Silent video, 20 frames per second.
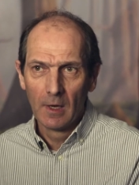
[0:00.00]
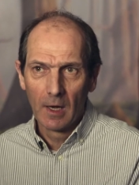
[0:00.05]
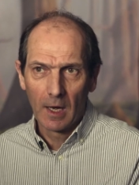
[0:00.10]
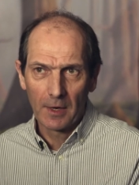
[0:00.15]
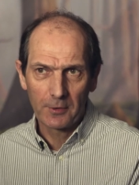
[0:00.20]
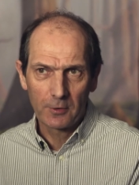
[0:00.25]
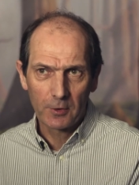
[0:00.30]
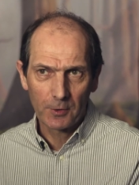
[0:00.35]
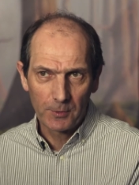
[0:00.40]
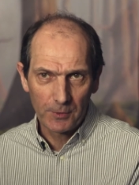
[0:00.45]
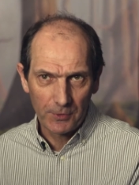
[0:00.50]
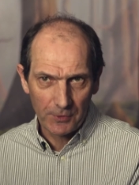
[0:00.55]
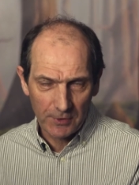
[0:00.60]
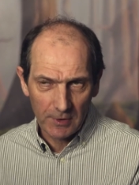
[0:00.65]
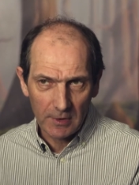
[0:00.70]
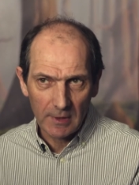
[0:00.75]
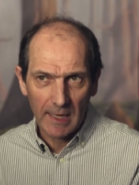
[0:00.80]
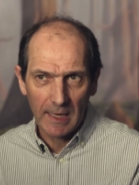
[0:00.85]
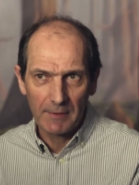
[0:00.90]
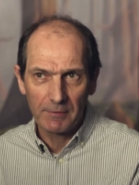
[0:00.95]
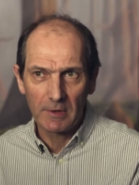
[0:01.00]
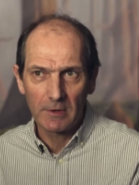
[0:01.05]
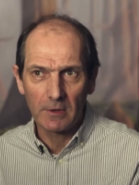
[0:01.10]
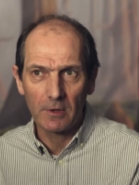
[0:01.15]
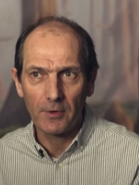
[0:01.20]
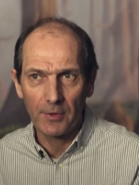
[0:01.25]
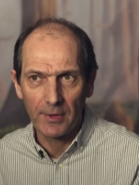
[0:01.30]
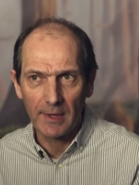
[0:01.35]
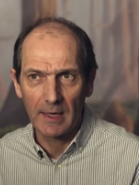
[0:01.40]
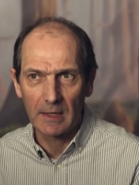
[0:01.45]
And of course, we still have a
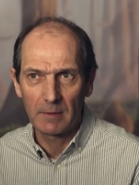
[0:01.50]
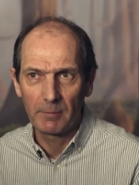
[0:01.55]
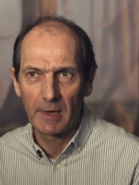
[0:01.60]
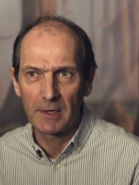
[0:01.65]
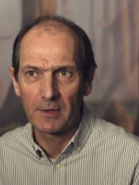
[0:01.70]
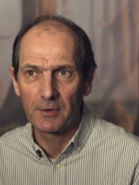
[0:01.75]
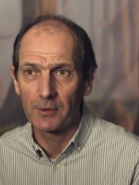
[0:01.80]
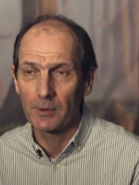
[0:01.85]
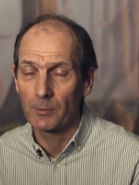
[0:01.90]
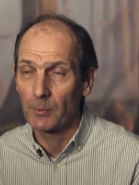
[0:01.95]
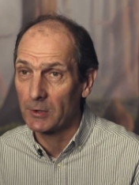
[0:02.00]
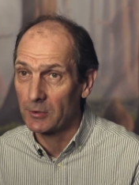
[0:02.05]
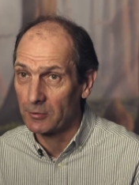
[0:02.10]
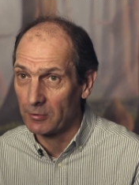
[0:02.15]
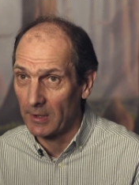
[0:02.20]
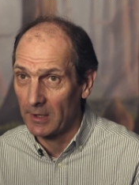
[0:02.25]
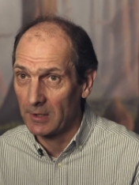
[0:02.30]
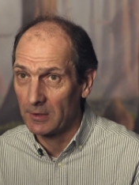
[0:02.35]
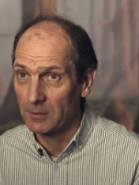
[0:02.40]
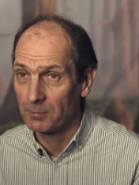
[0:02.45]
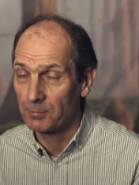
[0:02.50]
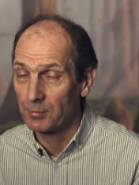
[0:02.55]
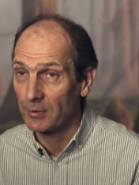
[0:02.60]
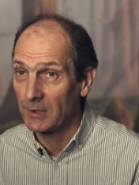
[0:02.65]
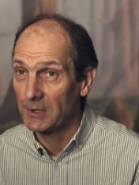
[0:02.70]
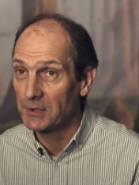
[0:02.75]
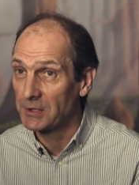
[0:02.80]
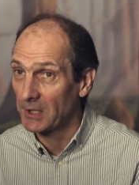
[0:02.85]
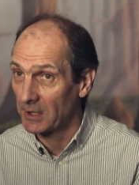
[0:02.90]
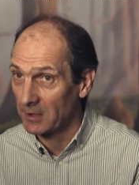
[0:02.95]
lot of the animators that we trained
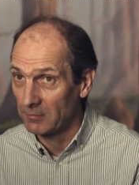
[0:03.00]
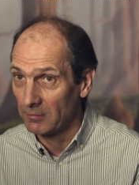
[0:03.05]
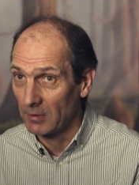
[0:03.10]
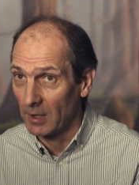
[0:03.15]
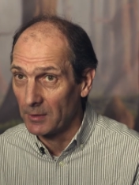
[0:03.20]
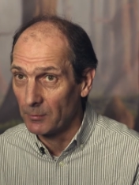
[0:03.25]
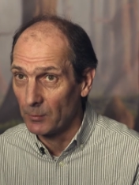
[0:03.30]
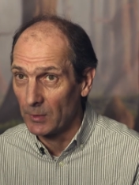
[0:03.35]
pre-Chicken Run.